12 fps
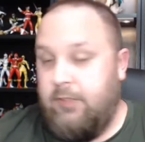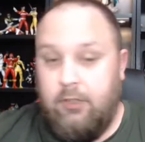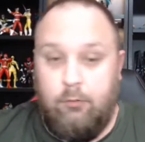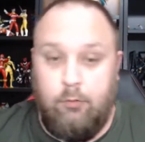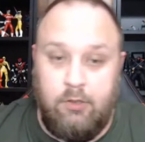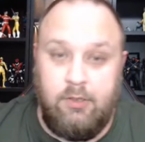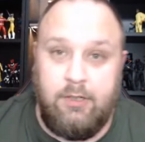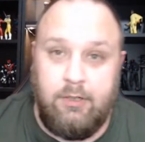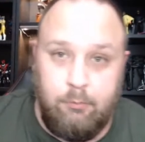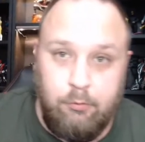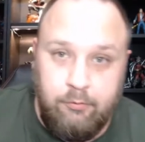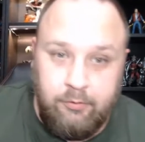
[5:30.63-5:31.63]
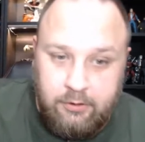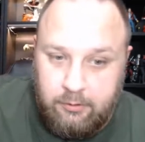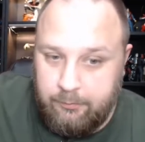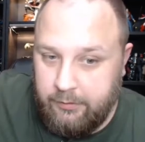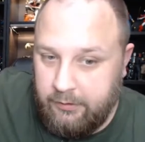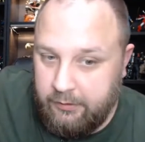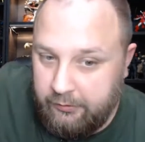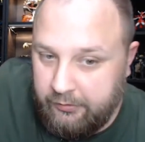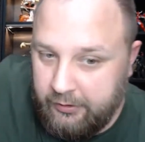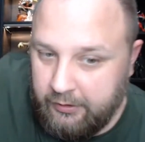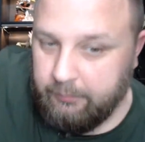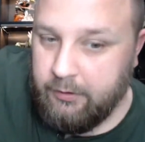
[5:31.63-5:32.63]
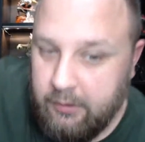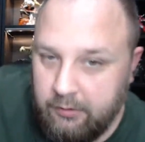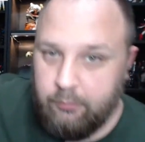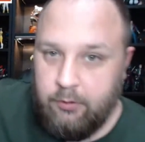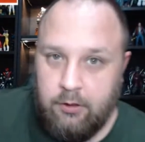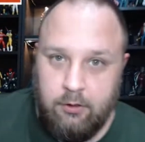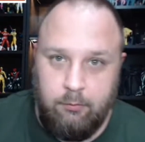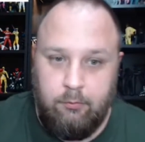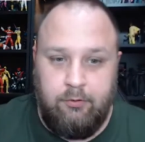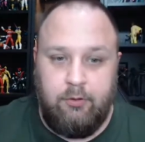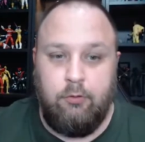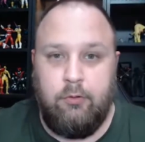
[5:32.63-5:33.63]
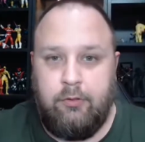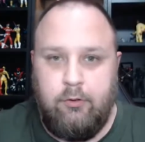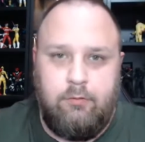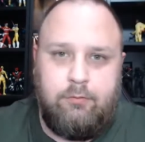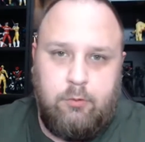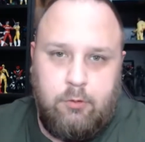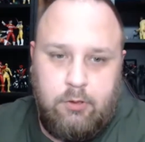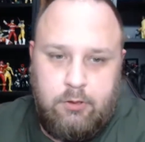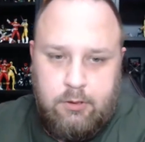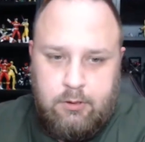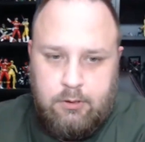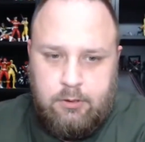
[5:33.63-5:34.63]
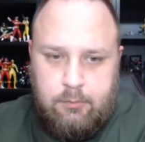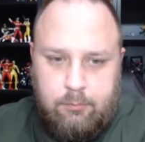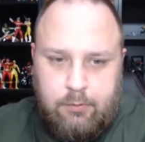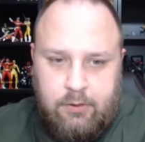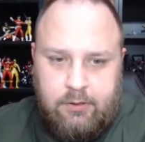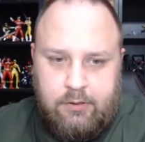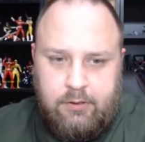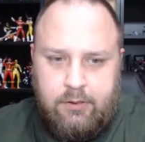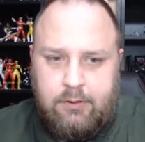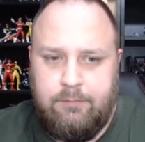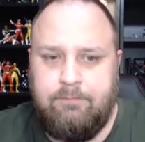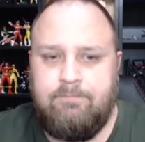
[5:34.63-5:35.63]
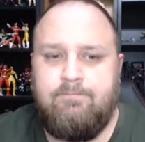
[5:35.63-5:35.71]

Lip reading: We're going to hire a moving company this time because we are moving to a third floor. But, sorry,